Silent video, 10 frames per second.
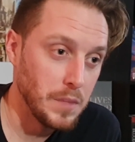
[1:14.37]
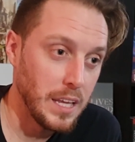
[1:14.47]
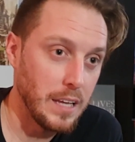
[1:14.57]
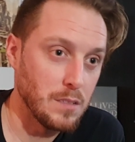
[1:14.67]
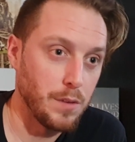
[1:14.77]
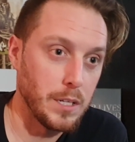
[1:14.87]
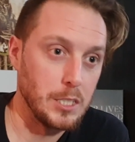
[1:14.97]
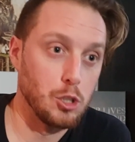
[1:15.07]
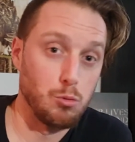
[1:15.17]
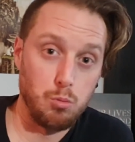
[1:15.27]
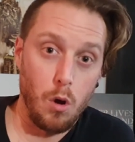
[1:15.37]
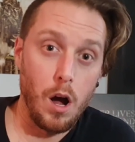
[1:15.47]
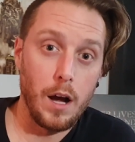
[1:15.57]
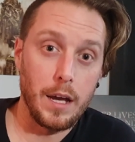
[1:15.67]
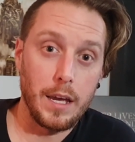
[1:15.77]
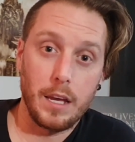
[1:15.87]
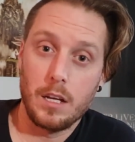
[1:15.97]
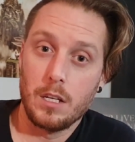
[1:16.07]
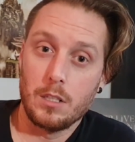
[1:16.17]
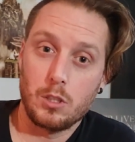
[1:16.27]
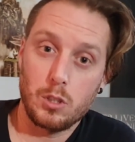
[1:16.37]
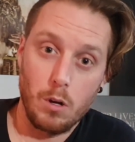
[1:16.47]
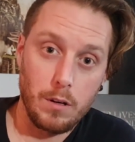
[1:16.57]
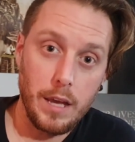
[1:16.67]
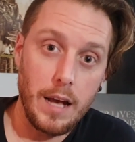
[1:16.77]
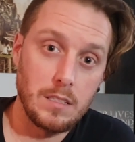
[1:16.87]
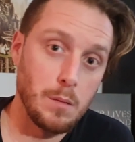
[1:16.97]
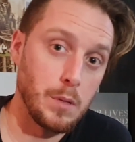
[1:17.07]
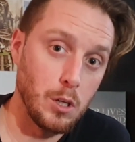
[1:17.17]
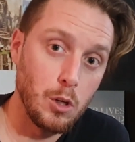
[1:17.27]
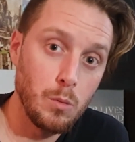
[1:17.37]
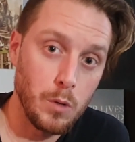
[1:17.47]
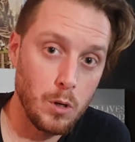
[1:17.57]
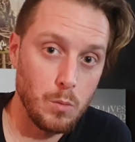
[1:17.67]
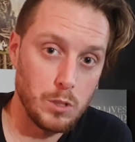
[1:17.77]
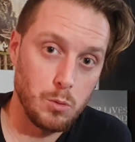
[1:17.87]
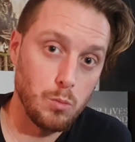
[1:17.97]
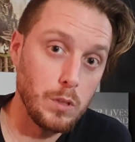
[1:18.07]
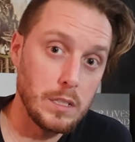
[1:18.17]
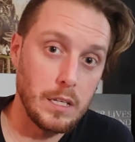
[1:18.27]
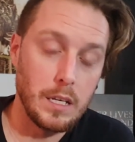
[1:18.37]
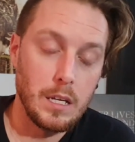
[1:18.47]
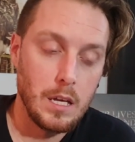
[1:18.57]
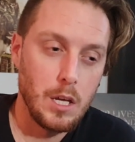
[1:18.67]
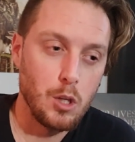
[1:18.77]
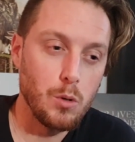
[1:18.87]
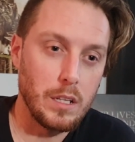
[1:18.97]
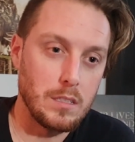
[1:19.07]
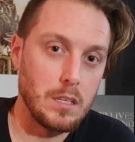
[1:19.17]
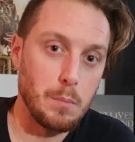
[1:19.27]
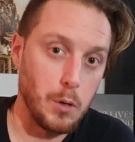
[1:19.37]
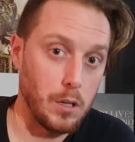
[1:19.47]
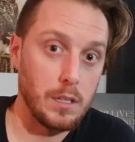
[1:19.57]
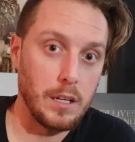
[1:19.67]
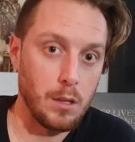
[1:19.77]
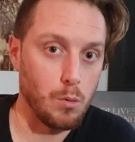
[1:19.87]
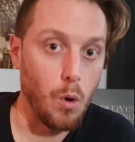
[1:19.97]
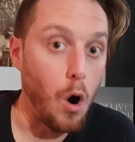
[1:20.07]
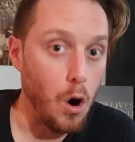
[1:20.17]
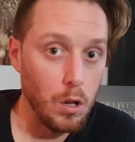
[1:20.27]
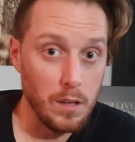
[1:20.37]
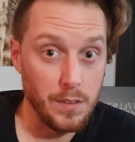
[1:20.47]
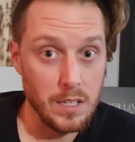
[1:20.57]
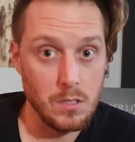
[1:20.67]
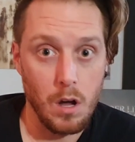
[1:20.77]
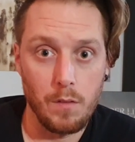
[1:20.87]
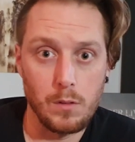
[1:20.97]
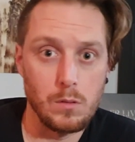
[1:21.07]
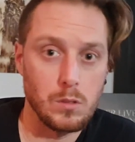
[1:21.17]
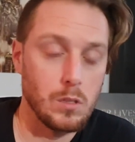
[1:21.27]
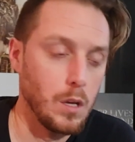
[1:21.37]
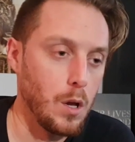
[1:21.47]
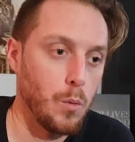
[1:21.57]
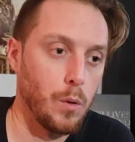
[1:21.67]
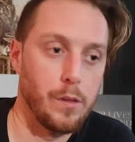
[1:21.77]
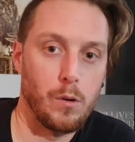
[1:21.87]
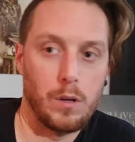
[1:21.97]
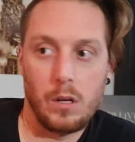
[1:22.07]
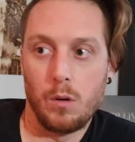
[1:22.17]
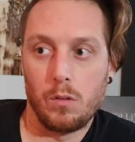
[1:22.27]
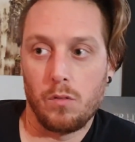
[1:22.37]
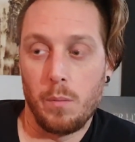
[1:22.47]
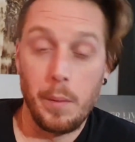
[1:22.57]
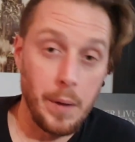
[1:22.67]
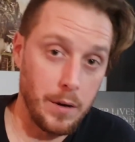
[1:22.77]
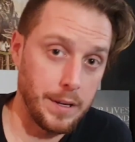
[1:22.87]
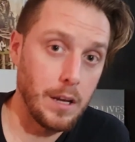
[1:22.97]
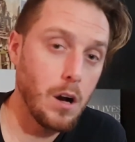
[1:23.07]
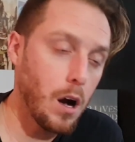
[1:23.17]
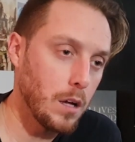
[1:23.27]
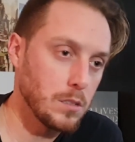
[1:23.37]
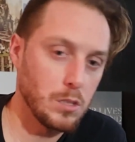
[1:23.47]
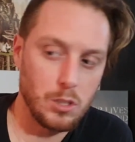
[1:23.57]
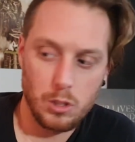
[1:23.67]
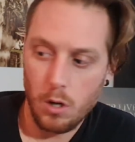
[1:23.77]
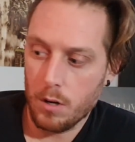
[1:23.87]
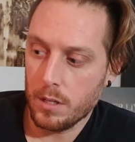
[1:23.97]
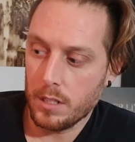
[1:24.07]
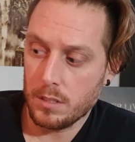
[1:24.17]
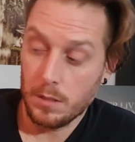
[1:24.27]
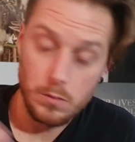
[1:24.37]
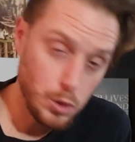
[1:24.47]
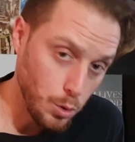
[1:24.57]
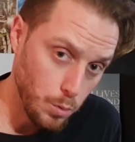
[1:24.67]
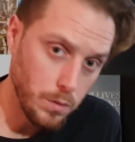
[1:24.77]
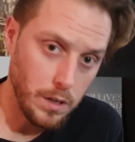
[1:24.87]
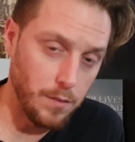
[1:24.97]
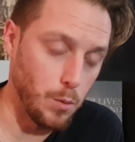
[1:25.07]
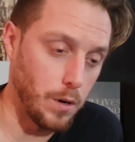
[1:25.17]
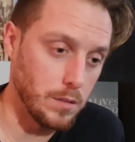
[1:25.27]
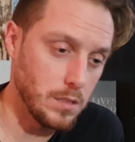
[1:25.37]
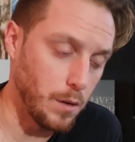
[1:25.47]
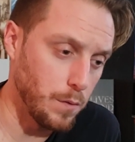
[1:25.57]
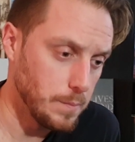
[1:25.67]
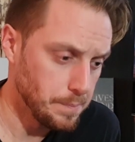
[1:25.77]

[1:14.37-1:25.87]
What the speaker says: He has a very dry sarcasm and humor, which really you can see percolating through all of his novels, whether it goes from American Gods to Stardust to Neverwhere itself.